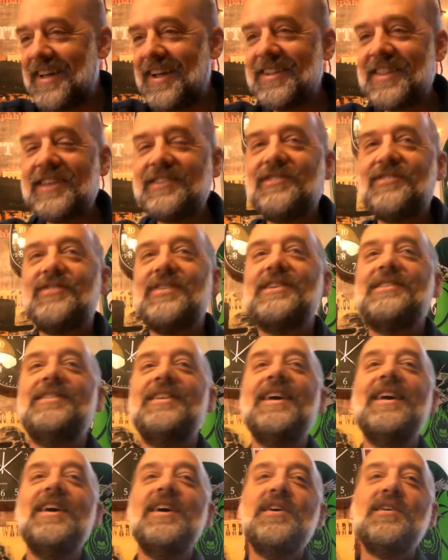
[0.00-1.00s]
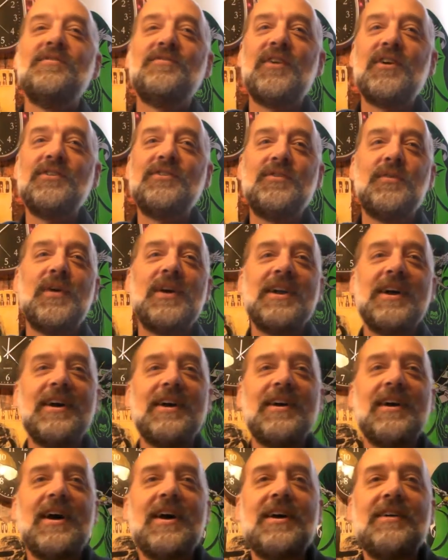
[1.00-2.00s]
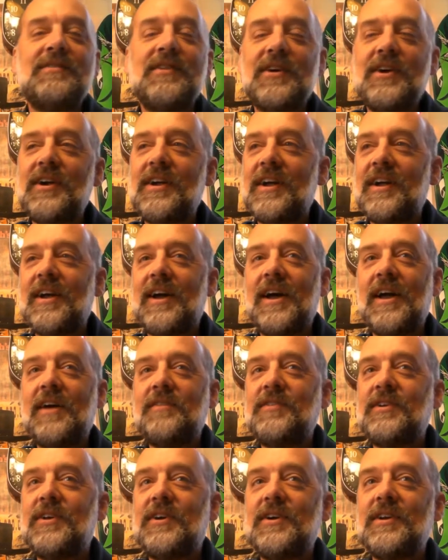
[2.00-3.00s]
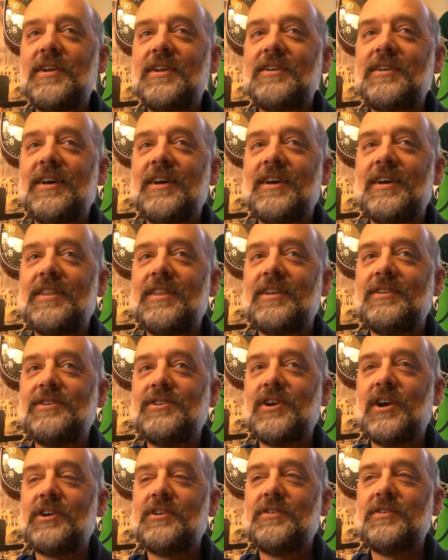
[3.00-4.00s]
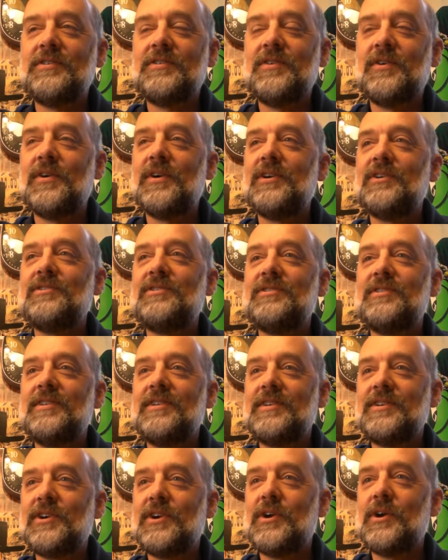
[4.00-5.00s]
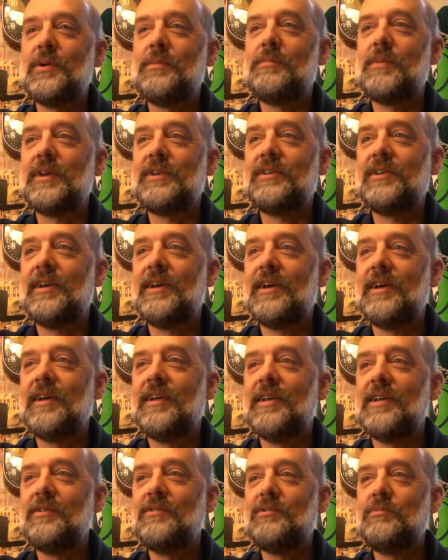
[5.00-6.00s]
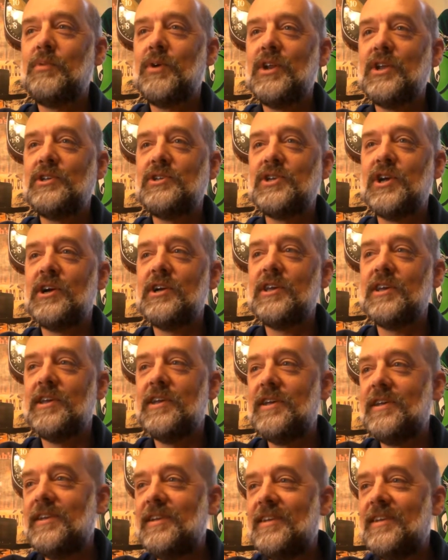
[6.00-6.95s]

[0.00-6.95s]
That's the first one I've heard. I haven't heard it, the Chuck Norris curve, but it was pretty chunky.